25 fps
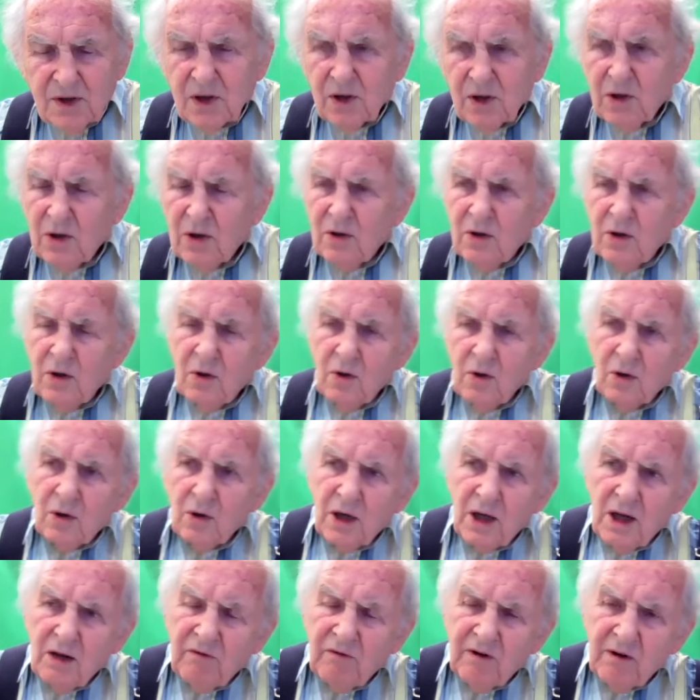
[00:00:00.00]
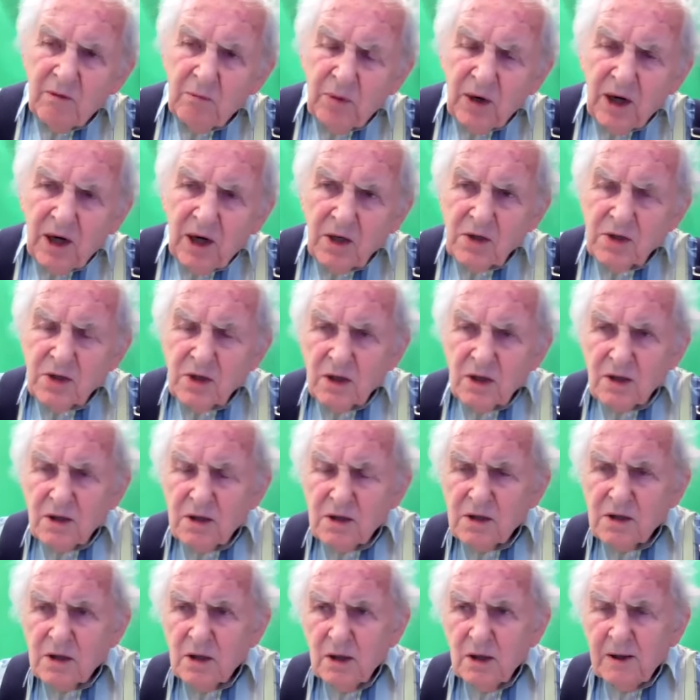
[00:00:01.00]
So you're leaving
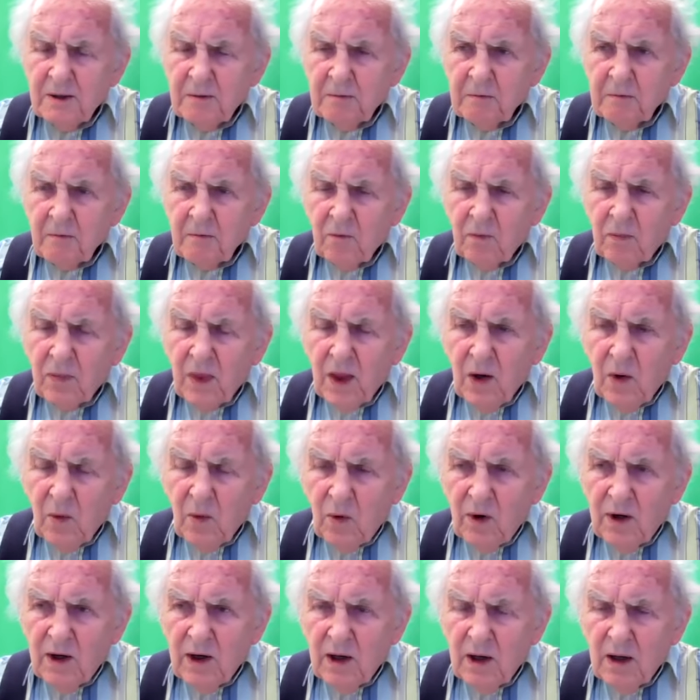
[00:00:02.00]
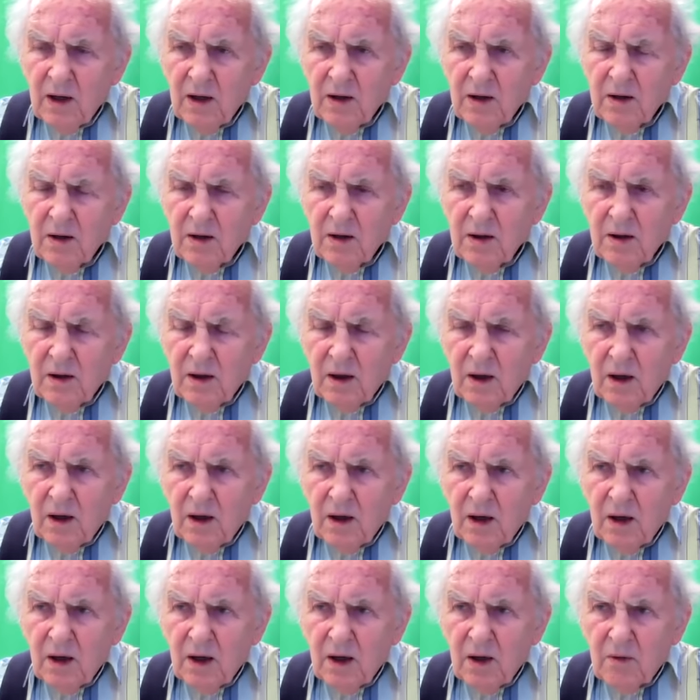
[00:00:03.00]
patients with
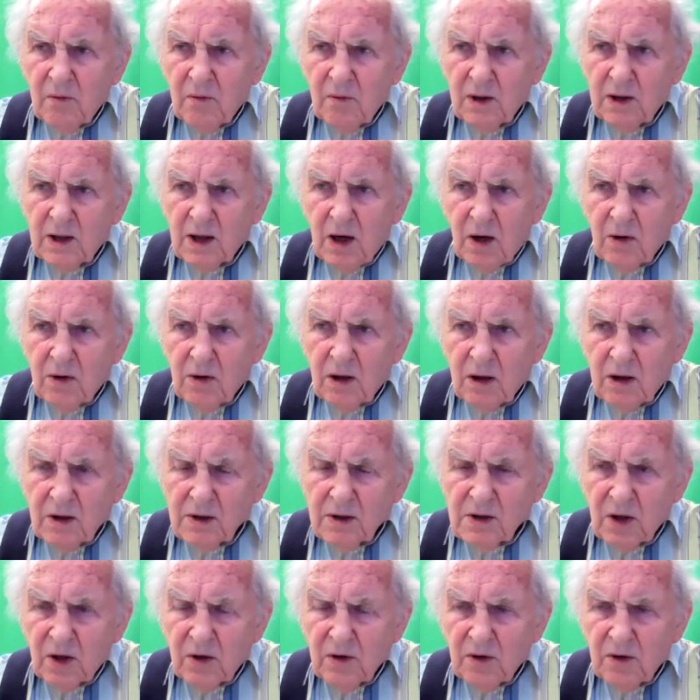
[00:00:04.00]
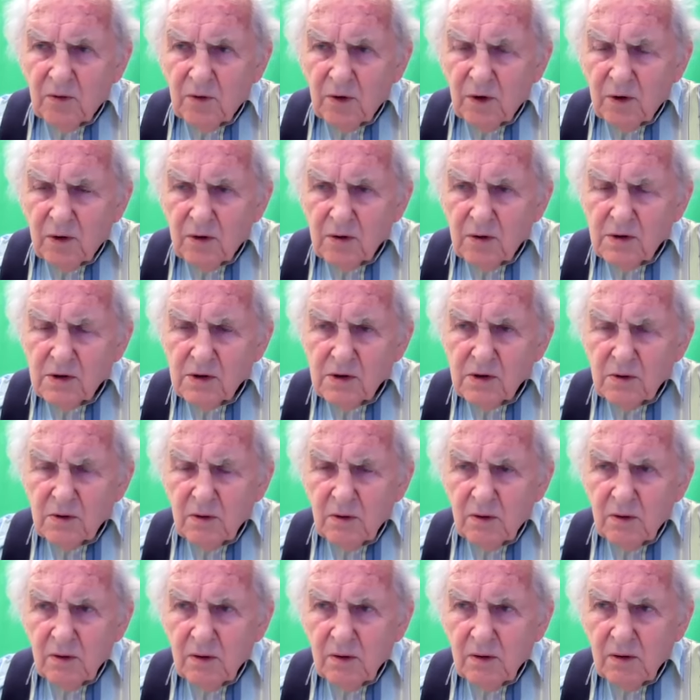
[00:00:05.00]
calculus on the roots
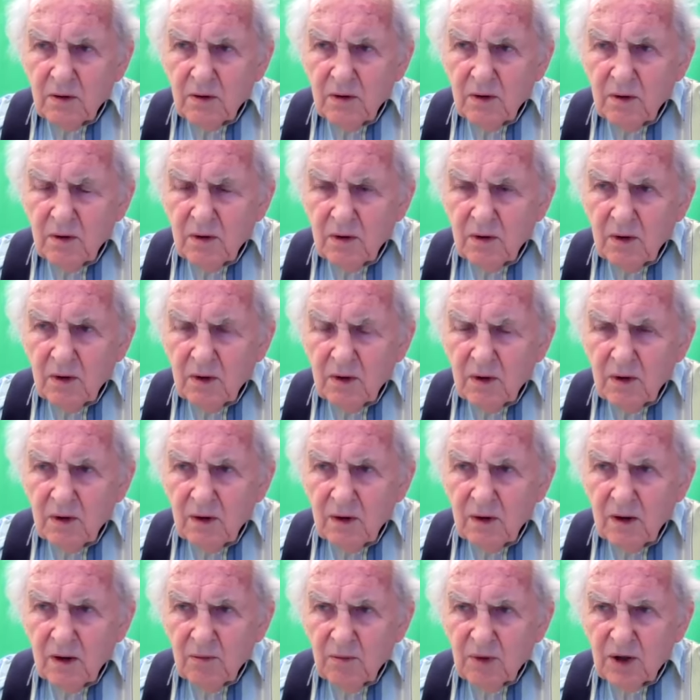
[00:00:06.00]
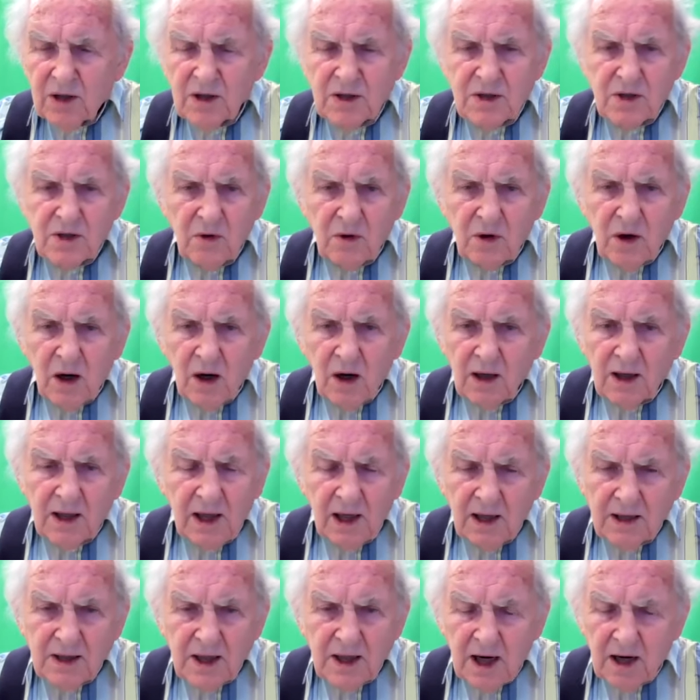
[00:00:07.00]
because you can't
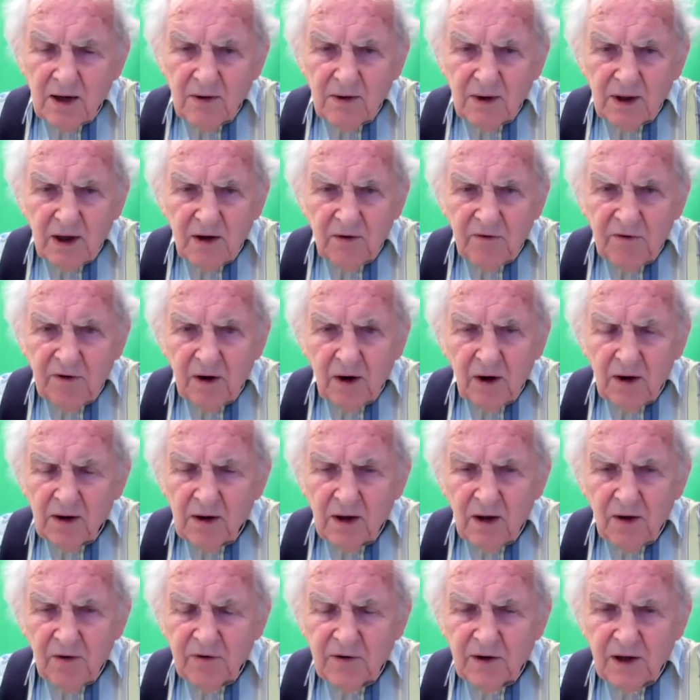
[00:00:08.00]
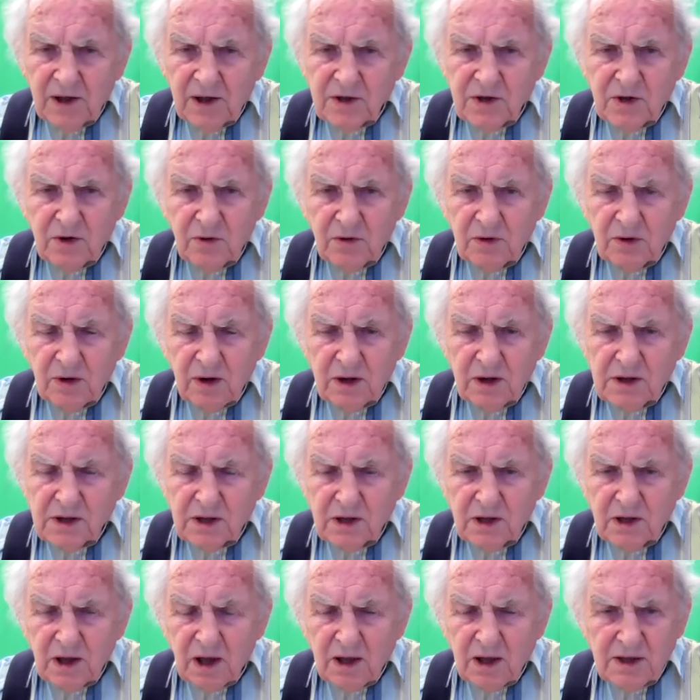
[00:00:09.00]
get down there far enough unless you
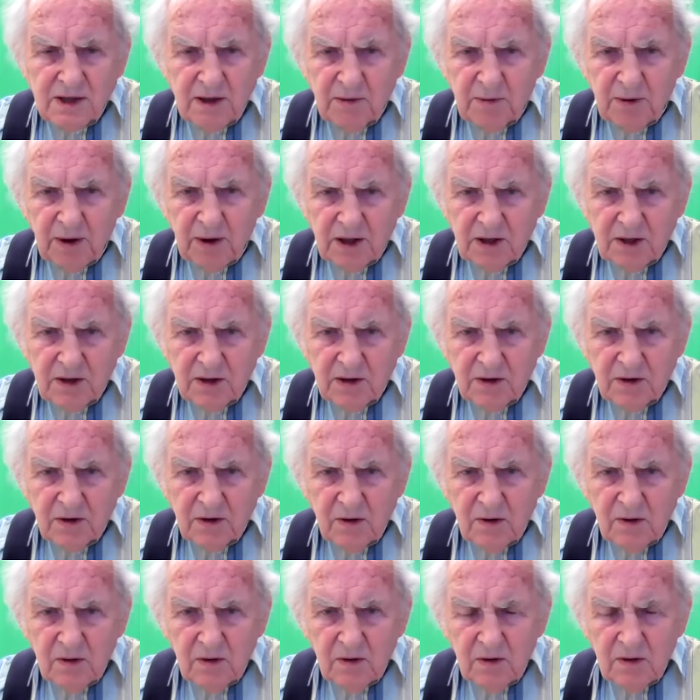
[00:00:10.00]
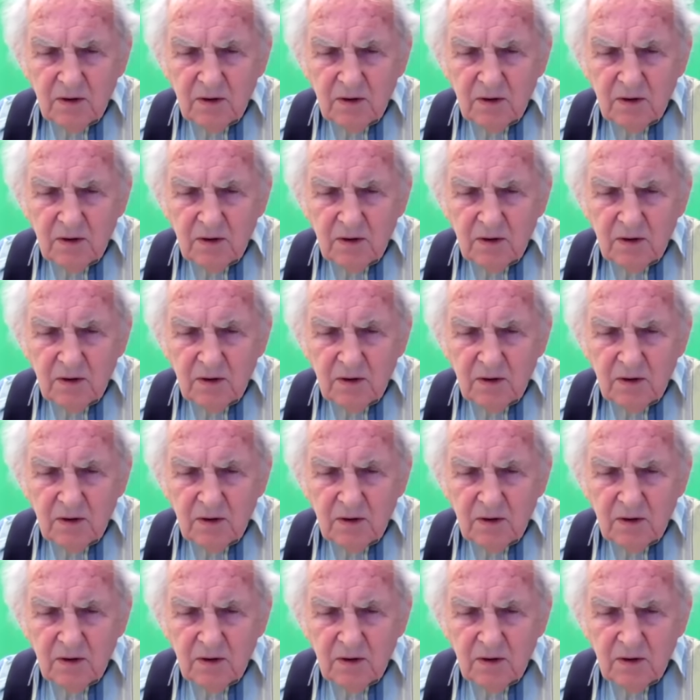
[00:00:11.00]
anesthetize the patient.